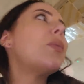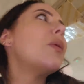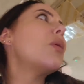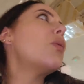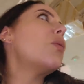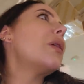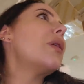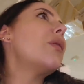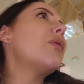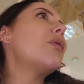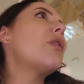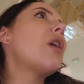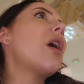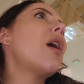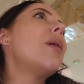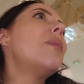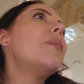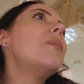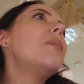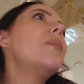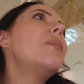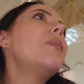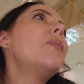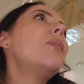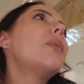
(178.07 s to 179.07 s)
But we've come
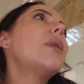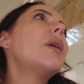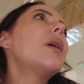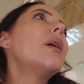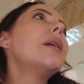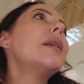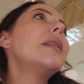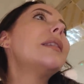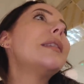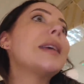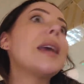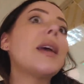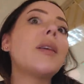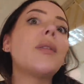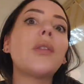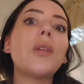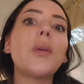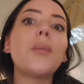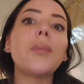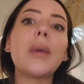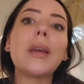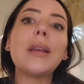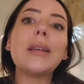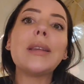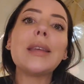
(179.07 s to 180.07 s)
to get
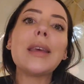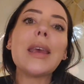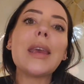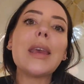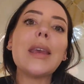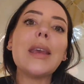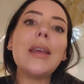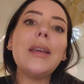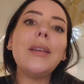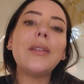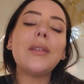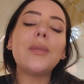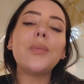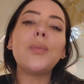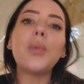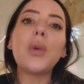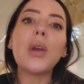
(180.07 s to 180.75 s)
something to eat.